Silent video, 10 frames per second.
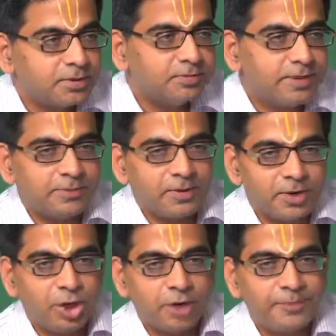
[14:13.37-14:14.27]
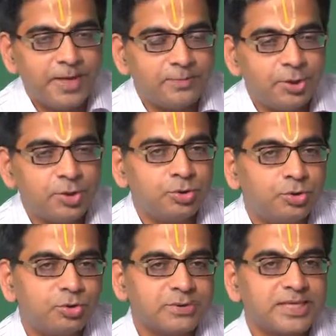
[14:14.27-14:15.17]
People will not be able
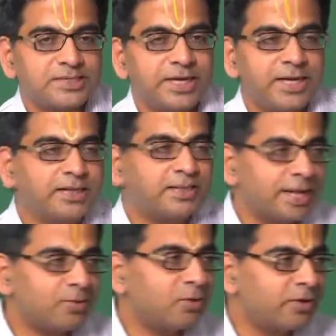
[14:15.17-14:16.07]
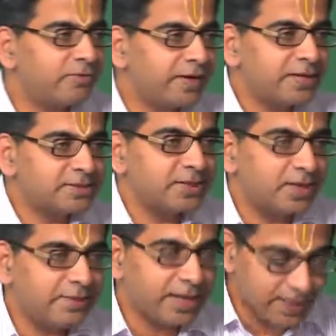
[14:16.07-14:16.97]
to sustain it, like what very
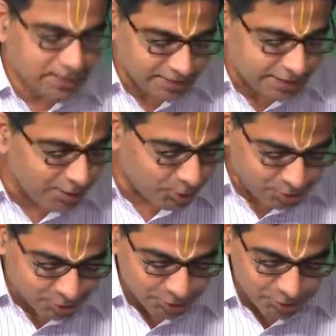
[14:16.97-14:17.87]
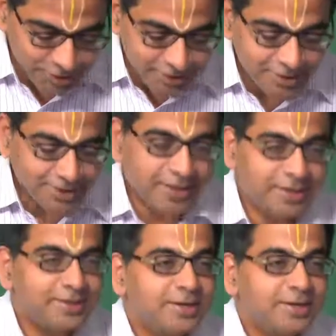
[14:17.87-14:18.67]
recently we had in Chennai also, right.